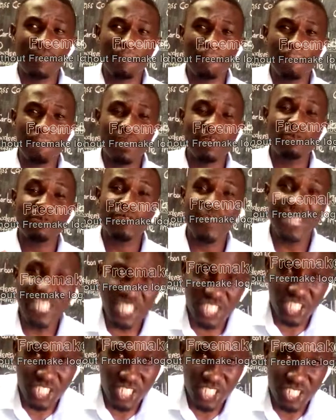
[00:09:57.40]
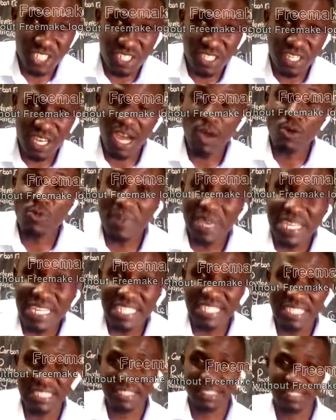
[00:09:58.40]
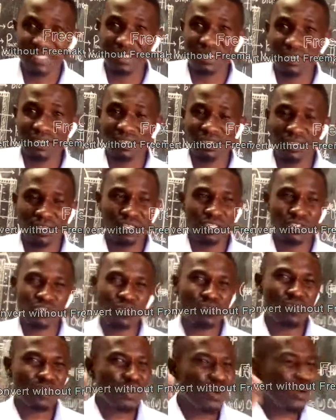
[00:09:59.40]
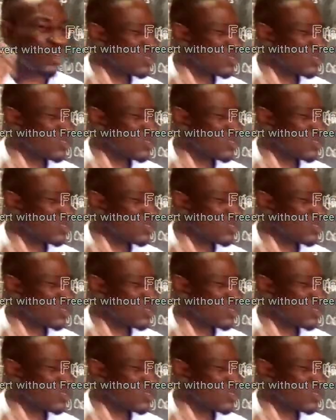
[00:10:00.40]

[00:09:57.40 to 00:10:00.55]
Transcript: a fridge? How many? So because